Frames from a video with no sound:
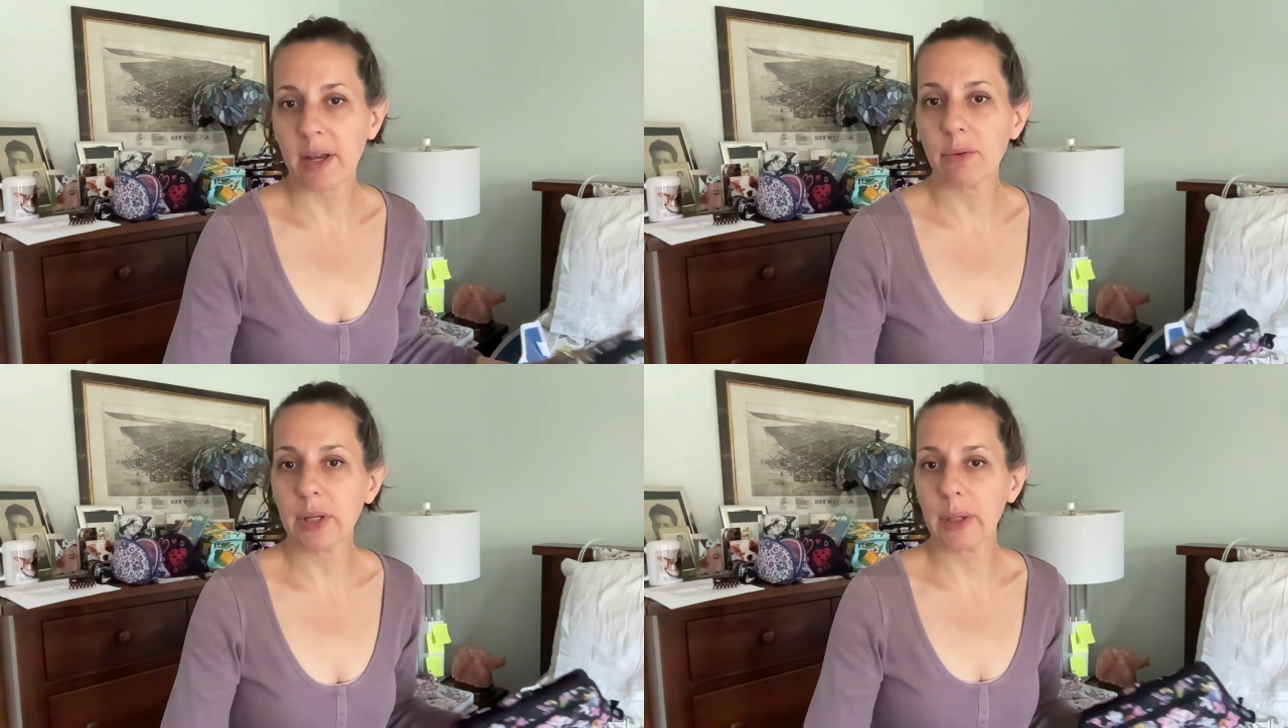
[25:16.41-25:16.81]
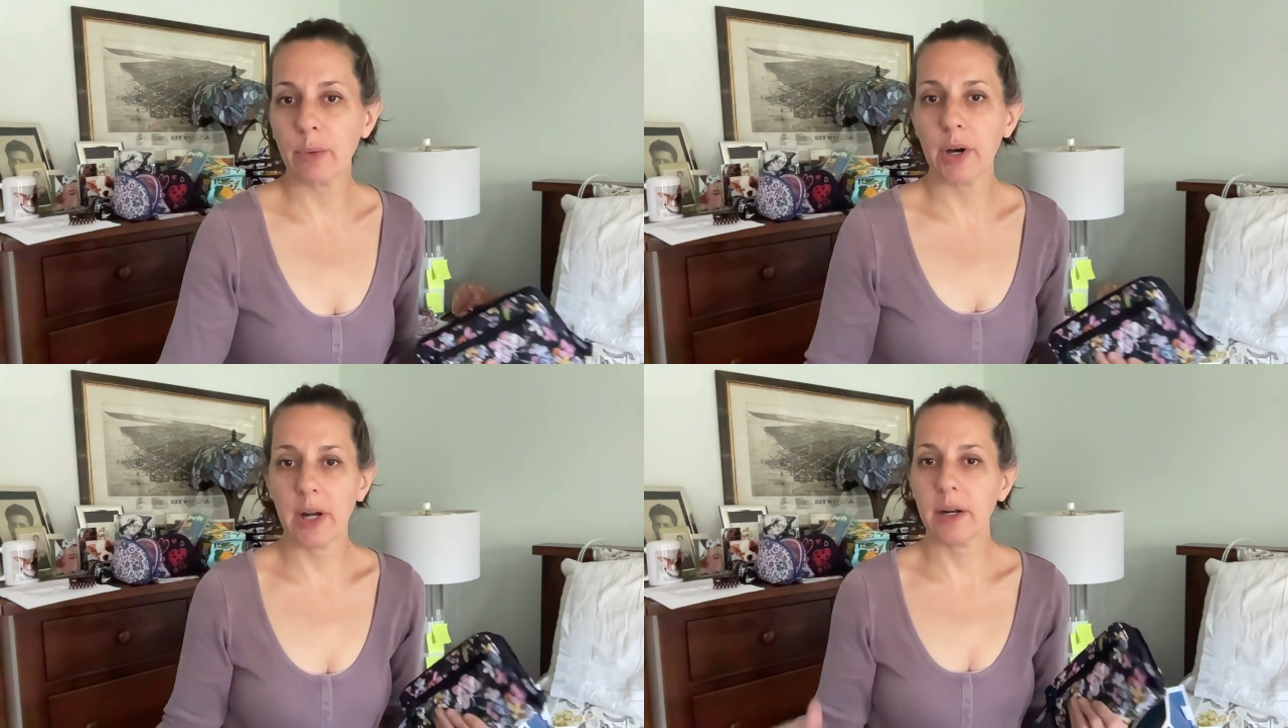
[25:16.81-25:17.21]
really
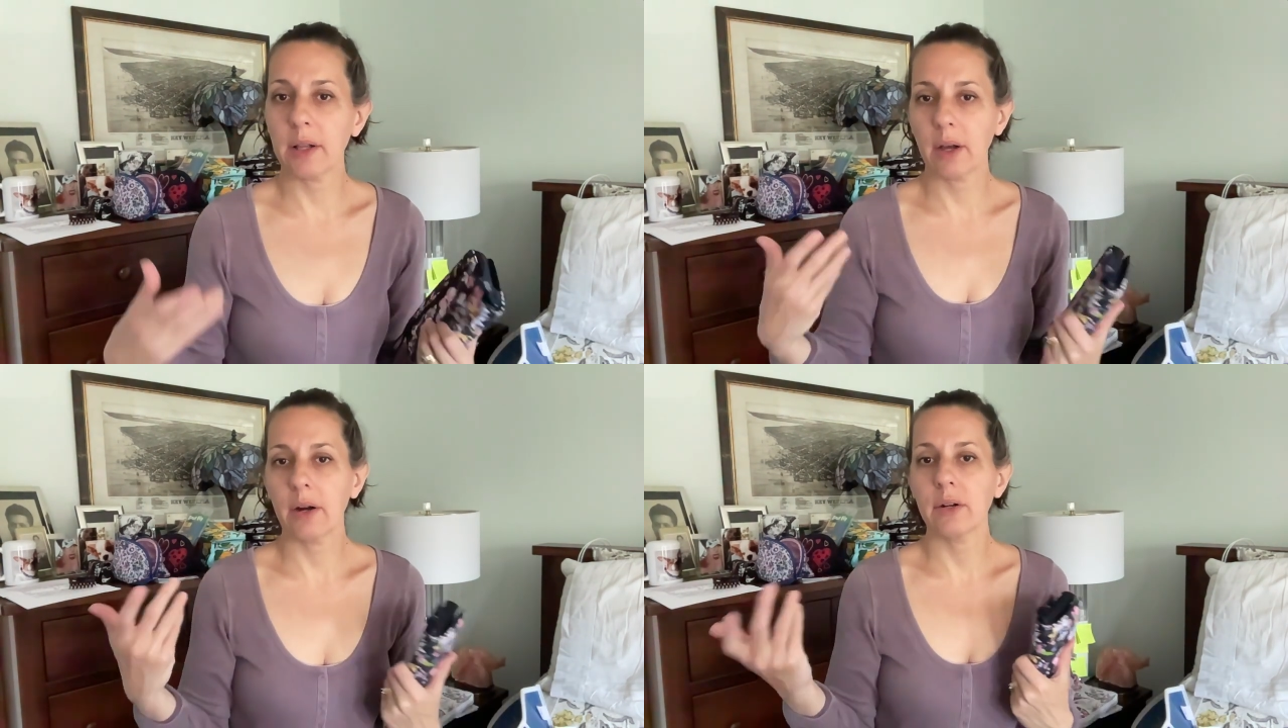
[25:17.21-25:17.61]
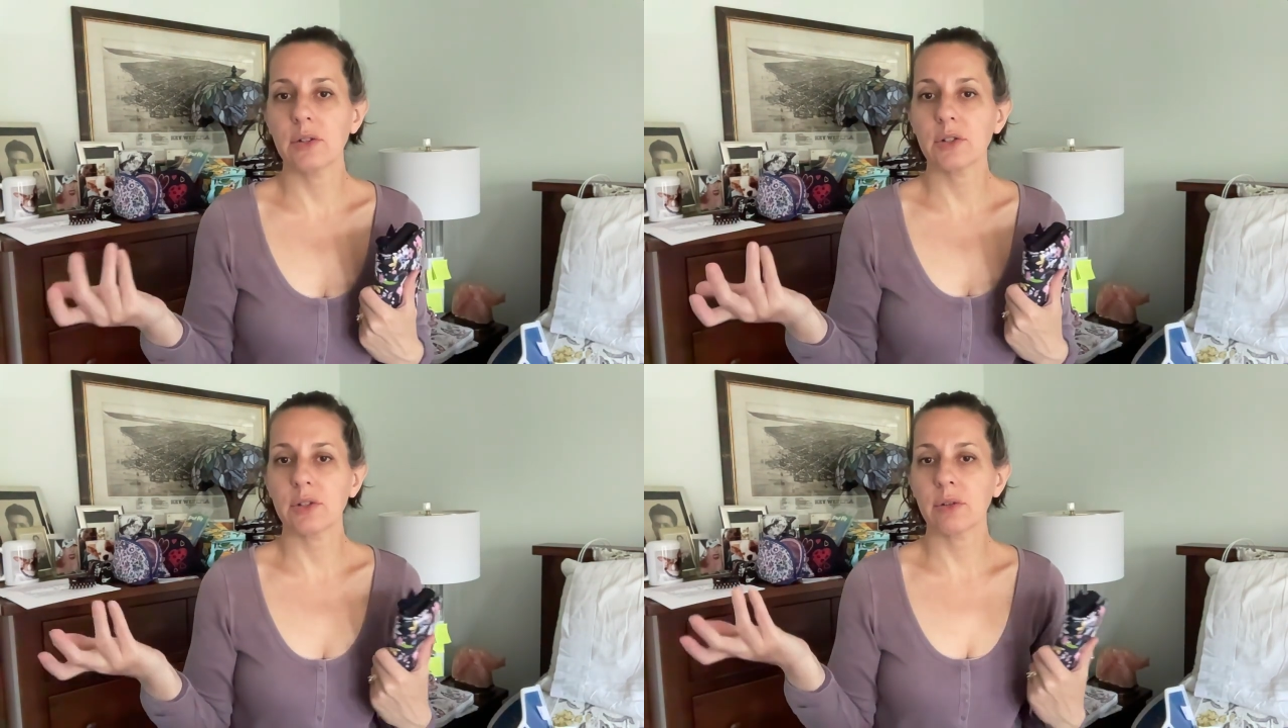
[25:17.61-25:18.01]
wanted a
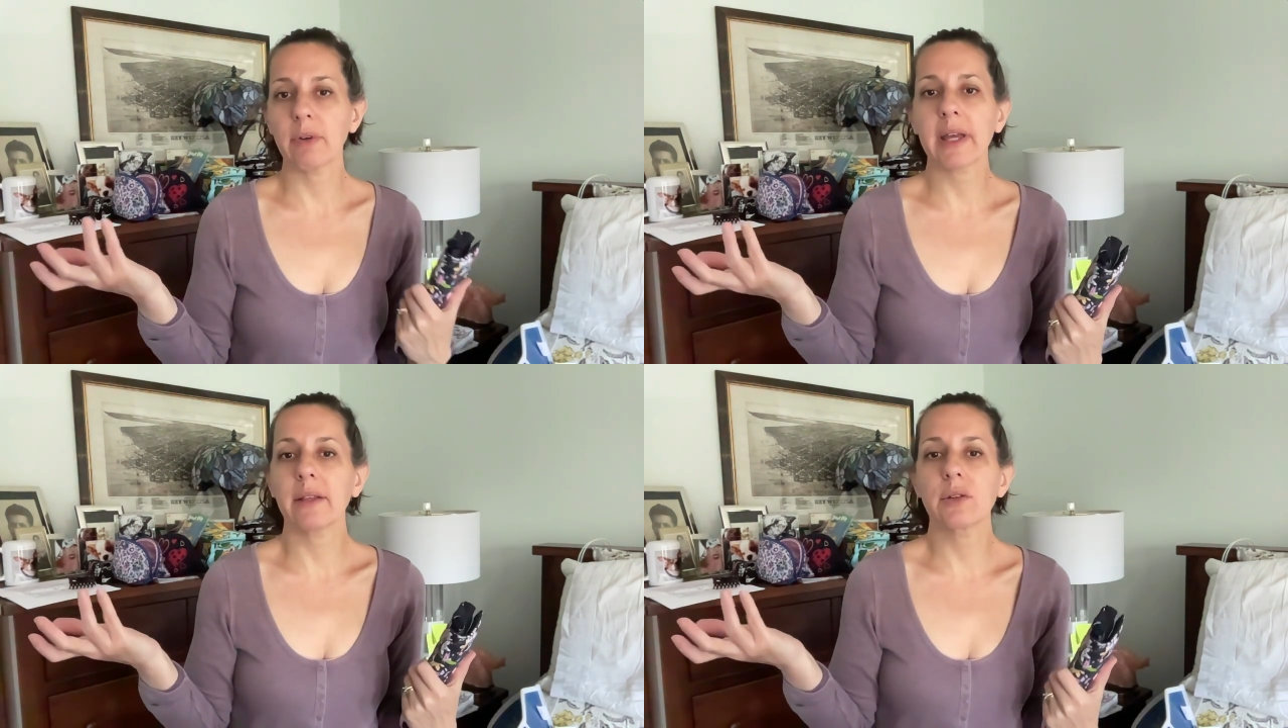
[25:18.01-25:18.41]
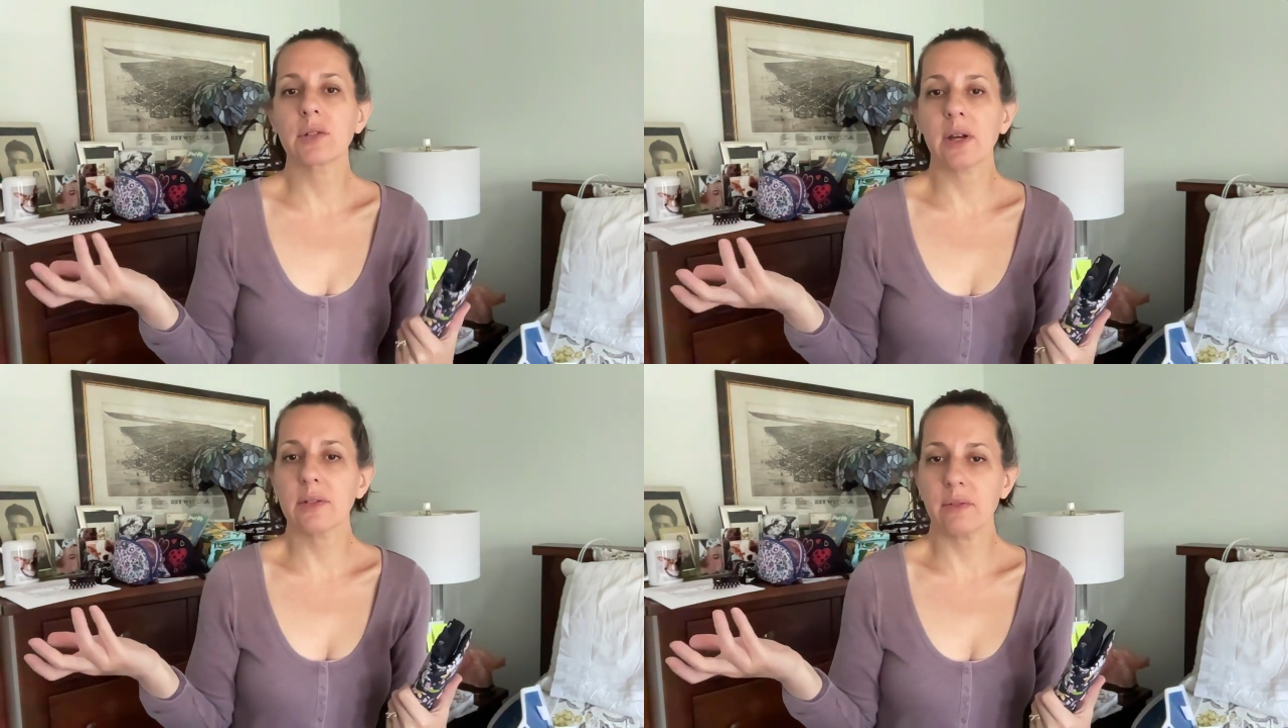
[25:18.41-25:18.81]
large, the regular
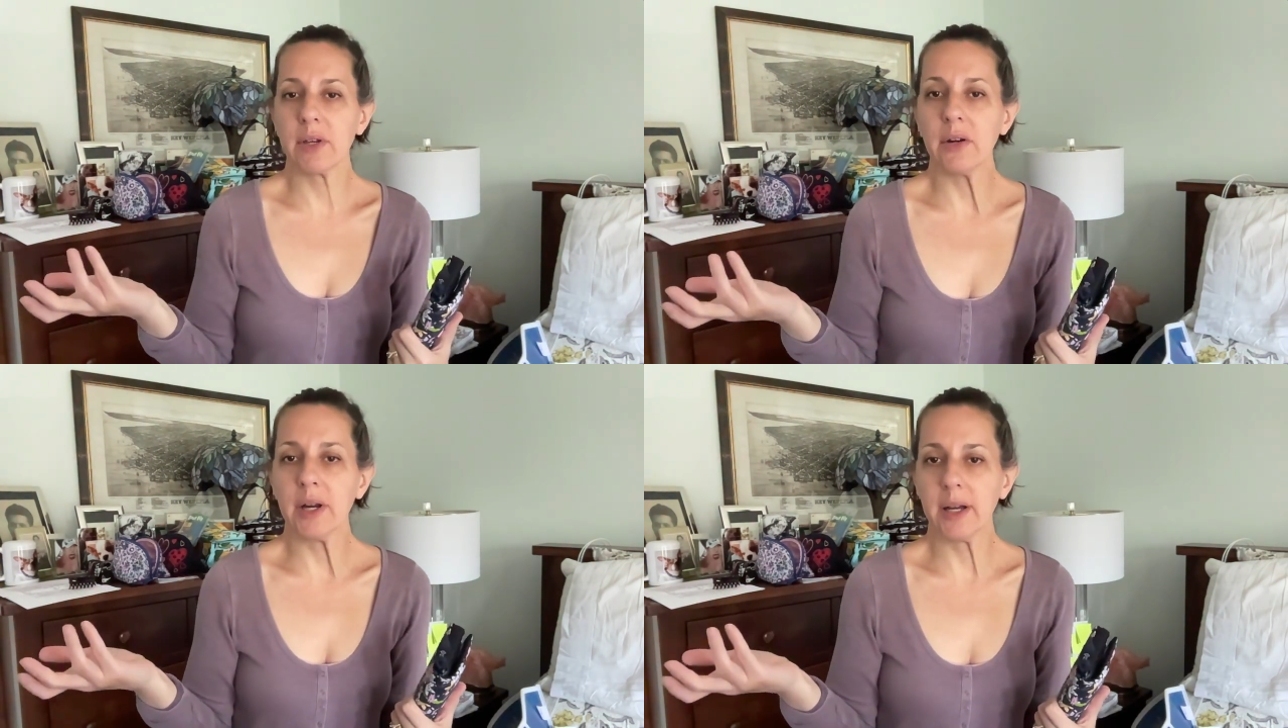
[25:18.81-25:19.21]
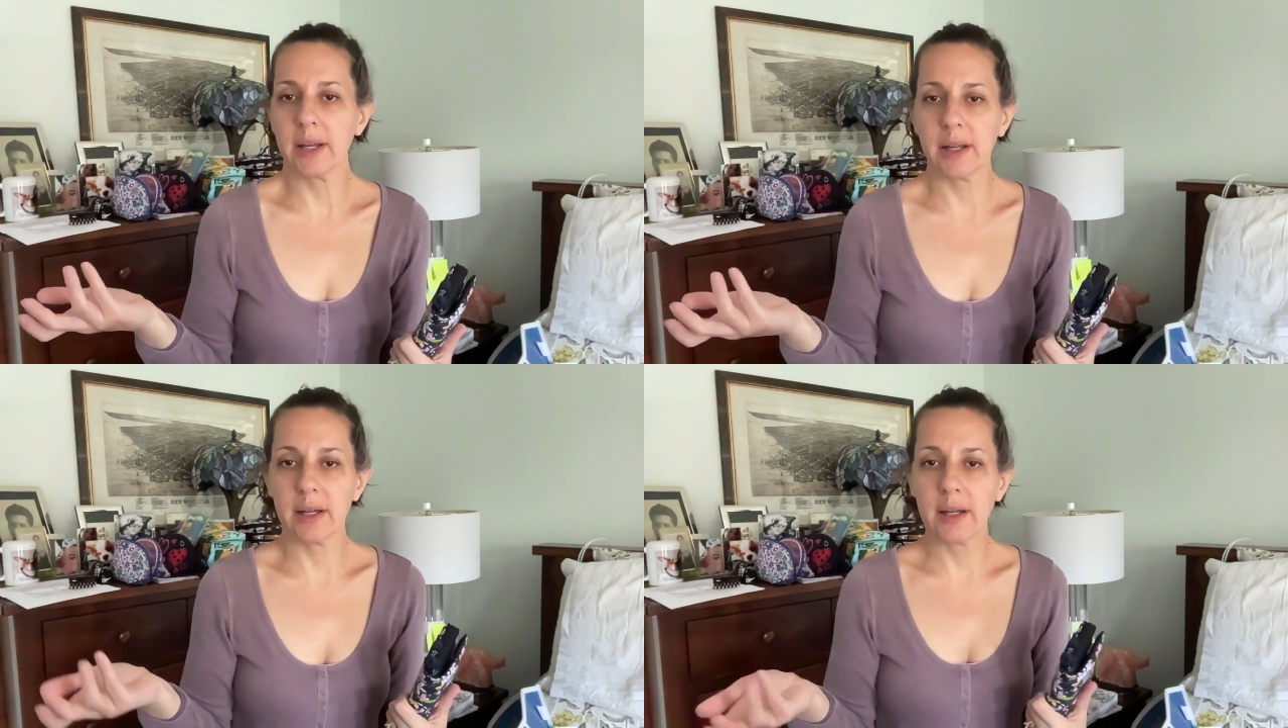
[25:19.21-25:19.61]
size Vera
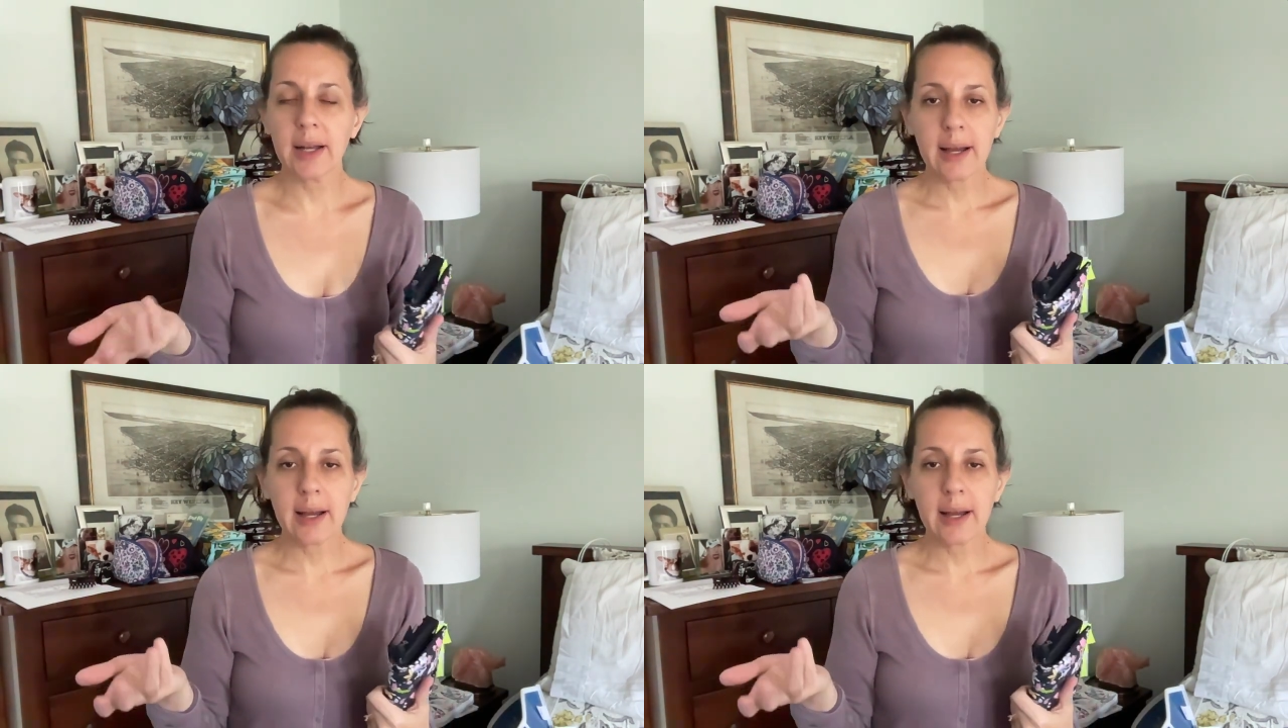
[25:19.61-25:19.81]
in it